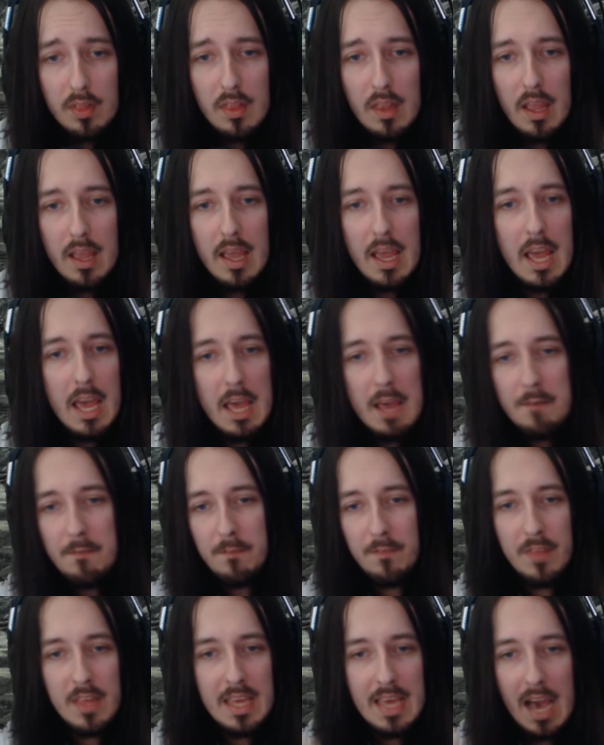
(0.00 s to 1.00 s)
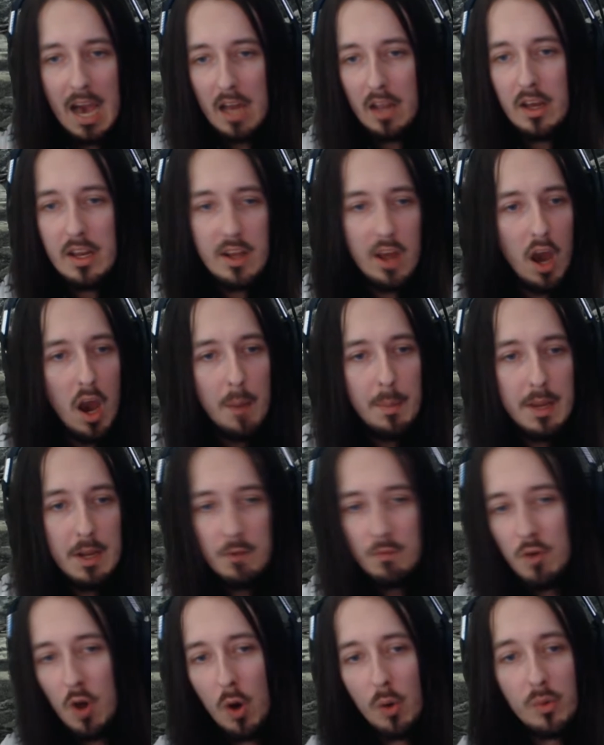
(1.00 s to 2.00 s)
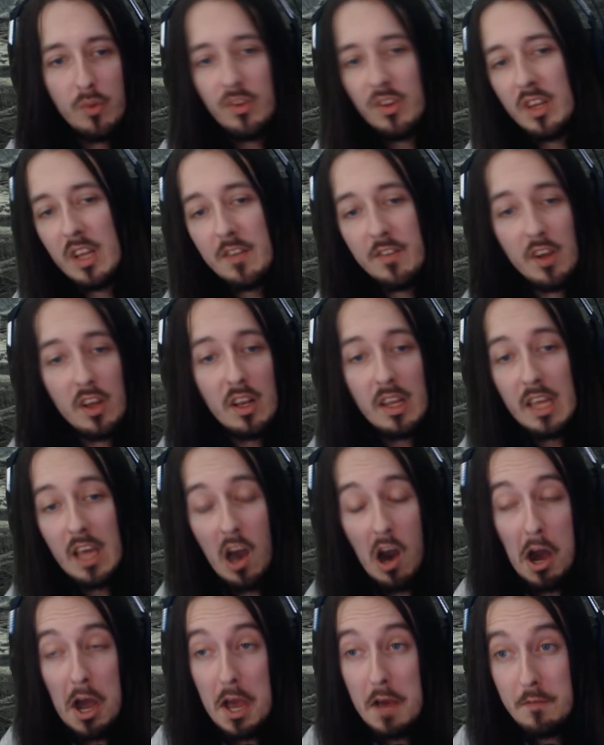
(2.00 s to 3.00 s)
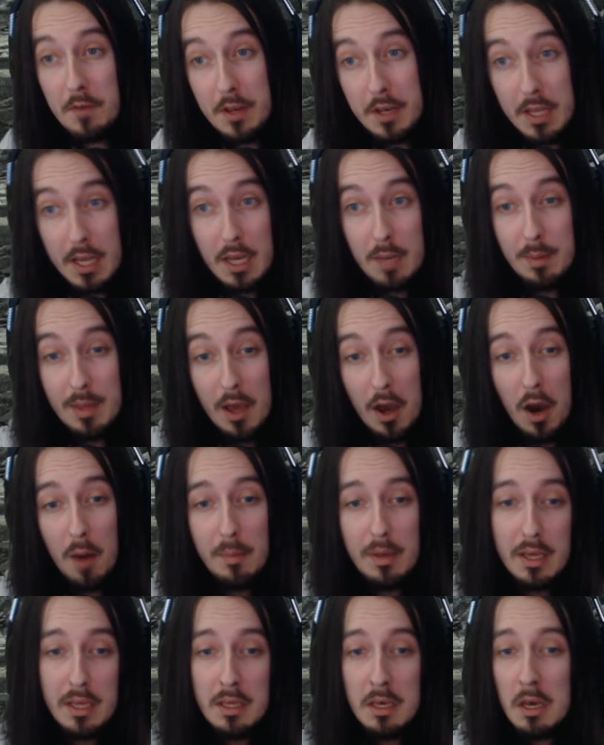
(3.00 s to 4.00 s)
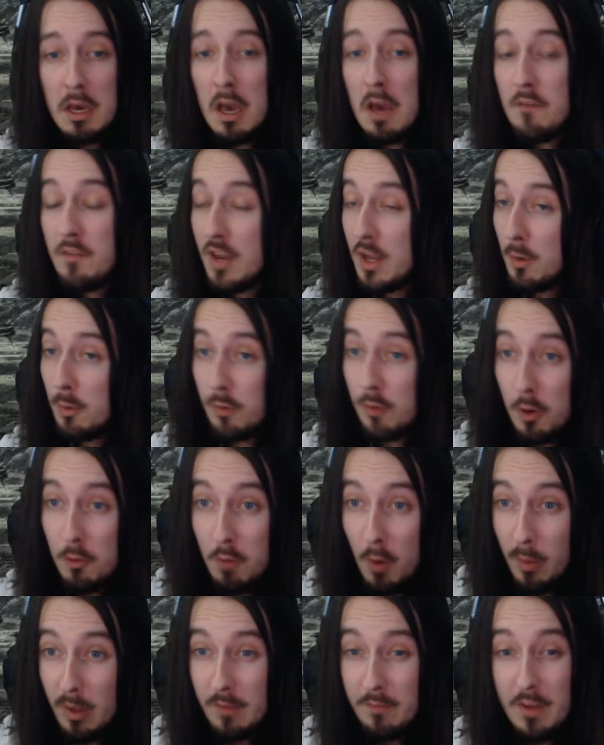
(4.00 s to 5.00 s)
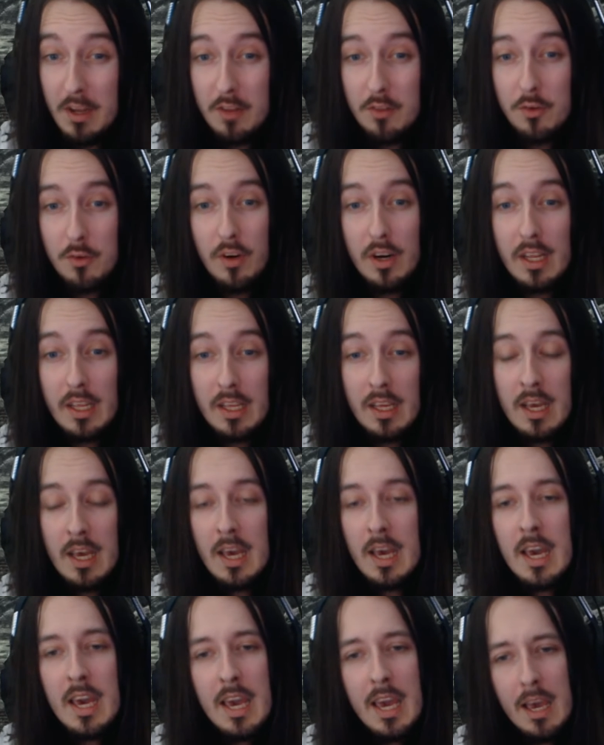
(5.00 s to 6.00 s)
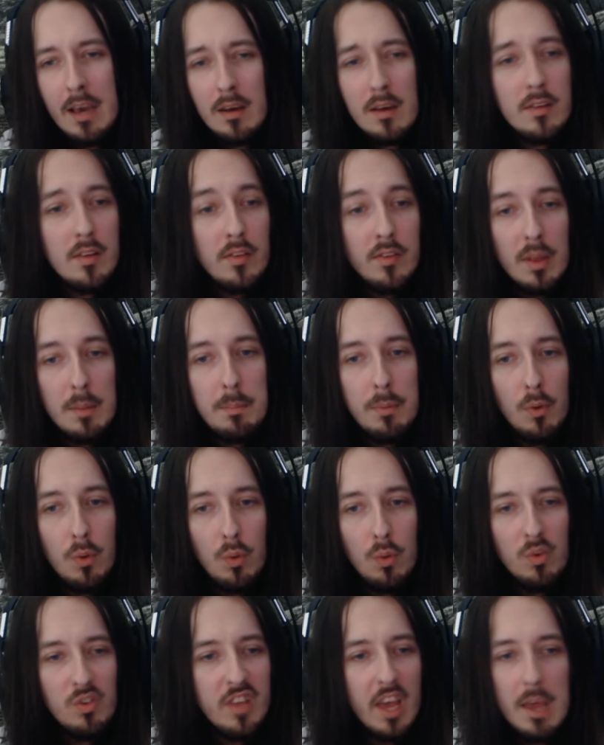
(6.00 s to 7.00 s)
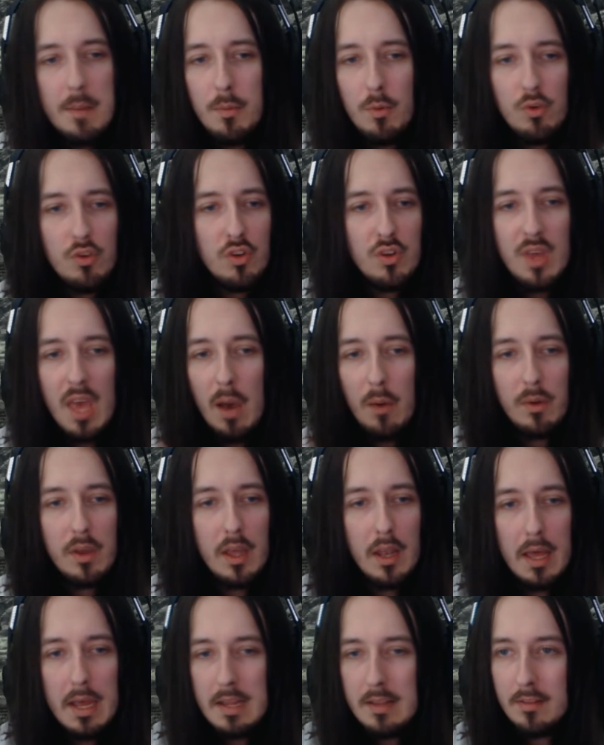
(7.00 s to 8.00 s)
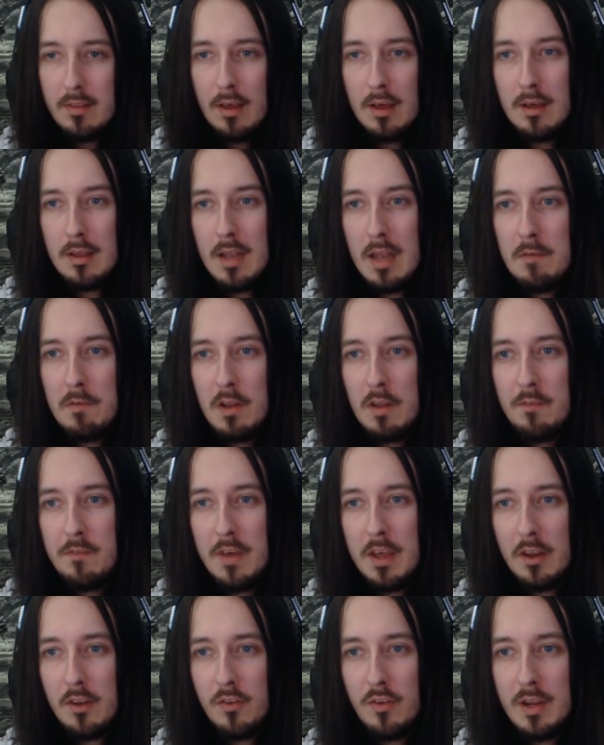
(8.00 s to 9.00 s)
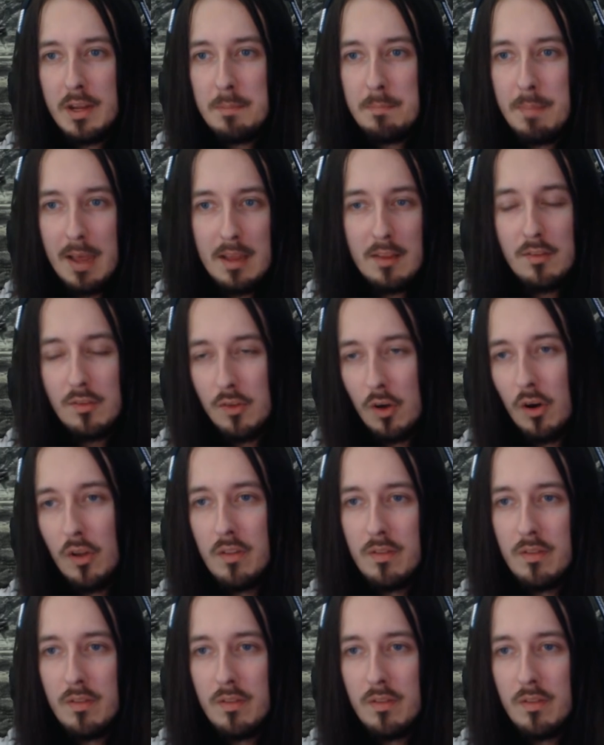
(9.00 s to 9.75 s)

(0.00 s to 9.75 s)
If the allied army rolled significantly higher than the enemy army, then it was a heroic victory. Here is a simple table to calculate the level of victory based on